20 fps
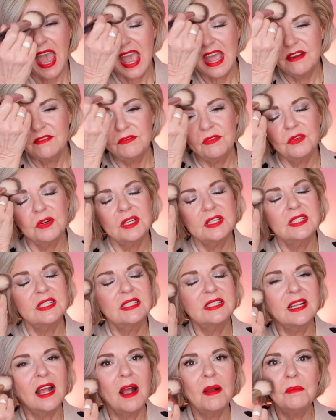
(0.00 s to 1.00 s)
And for
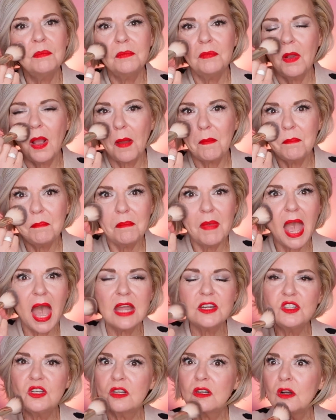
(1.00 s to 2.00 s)
some
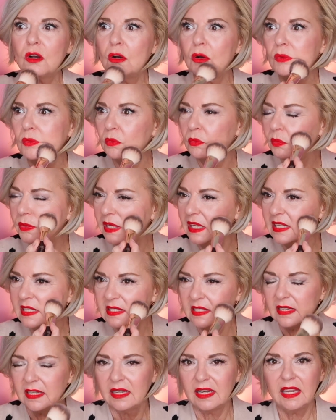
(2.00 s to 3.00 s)
magical
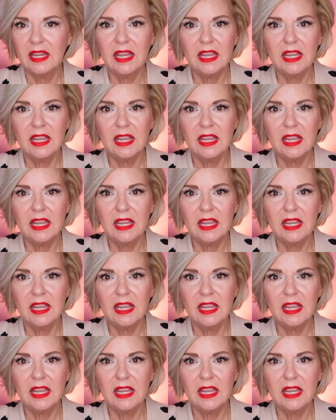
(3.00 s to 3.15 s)
reason,